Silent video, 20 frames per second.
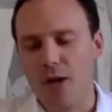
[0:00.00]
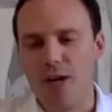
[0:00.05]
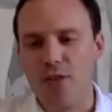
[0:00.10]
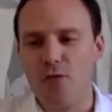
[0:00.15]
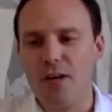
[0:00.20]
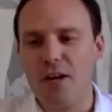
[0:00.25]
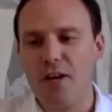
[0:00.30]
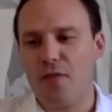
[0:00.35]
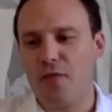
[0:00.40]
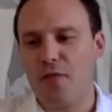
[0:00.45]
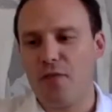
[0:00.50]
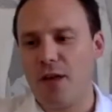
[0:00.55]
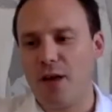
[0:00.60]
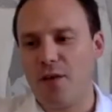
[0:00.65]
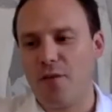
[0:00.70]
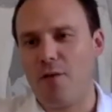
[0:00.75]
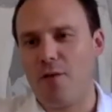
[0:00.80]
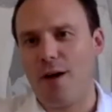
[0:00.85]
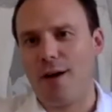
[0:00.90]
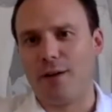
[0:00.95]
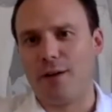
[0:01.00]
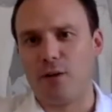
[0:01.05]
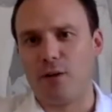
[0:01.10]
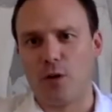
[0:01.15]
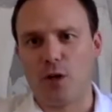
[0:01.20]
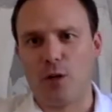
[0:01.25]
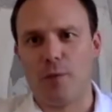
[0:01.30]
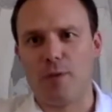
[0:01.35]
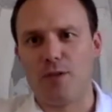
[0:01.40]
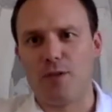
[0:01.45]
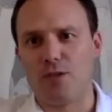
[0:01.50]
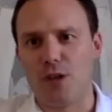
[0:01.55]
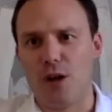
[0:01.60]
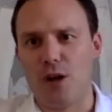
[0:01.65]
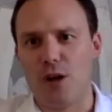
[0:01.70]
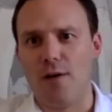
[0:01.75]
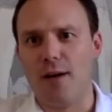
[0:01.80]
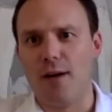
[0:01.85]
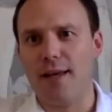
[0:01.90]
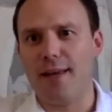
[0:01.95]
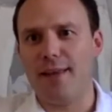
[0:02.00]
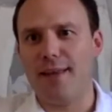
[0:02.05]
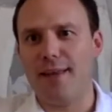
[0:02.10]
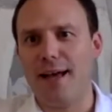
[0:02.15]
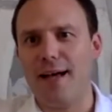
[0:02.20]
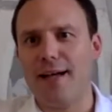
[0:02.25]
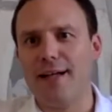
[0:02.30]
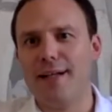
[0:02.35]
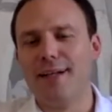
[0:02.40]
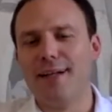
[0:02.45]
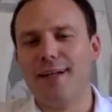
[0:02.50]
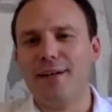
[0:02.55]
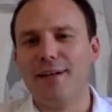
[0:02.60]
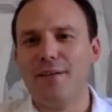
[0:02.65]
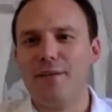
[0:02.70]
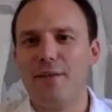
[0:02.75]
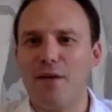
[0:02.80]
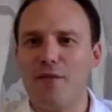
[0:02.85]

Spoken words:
read through their final documents thoroughly. They're